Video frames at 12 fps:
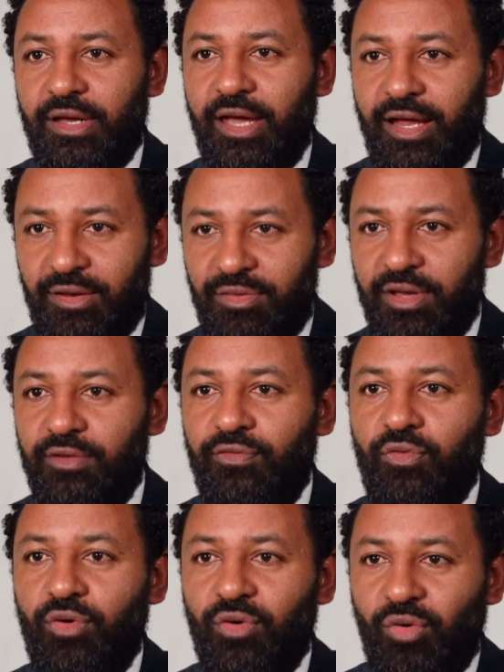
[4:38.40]
and
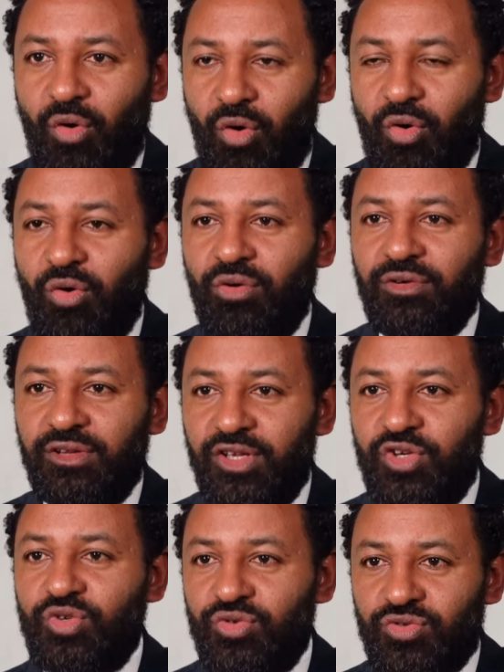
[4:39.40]
therefore on
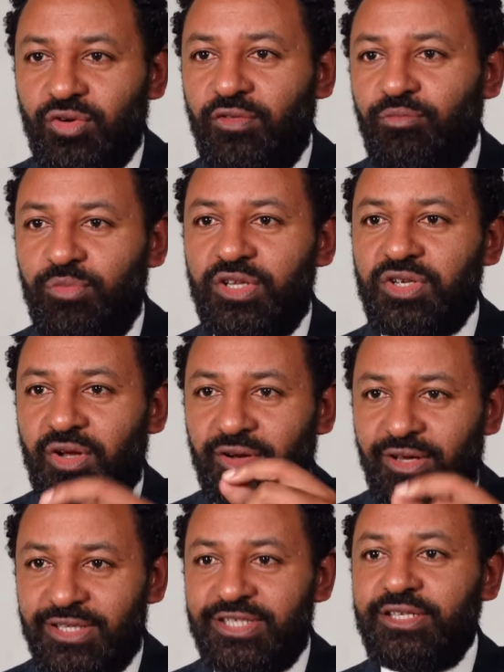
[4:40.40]
issues of mutual
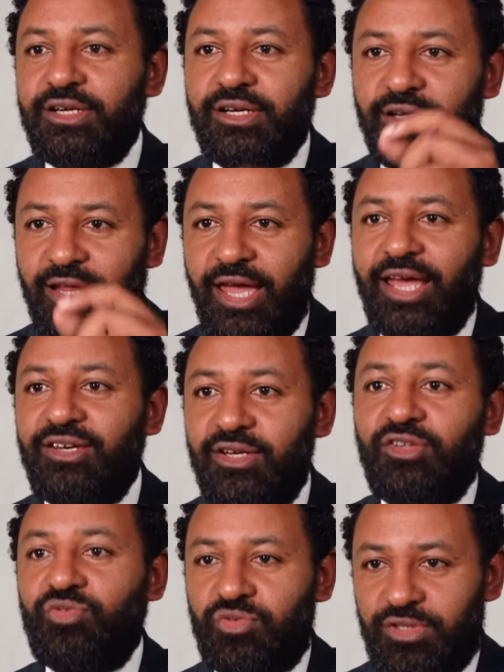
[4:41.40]
concern and
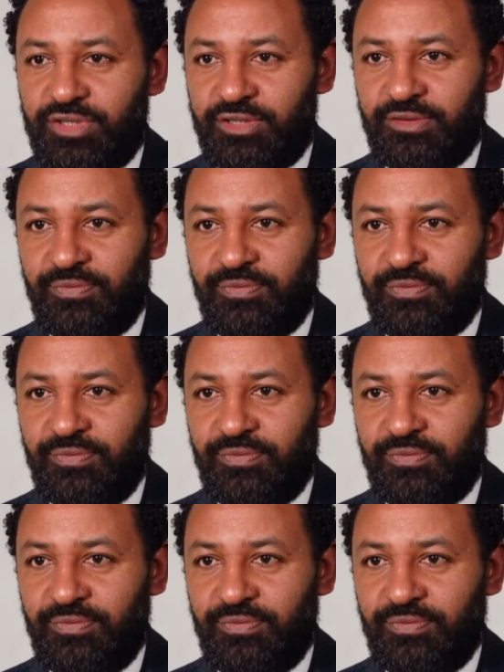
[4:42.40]
interest.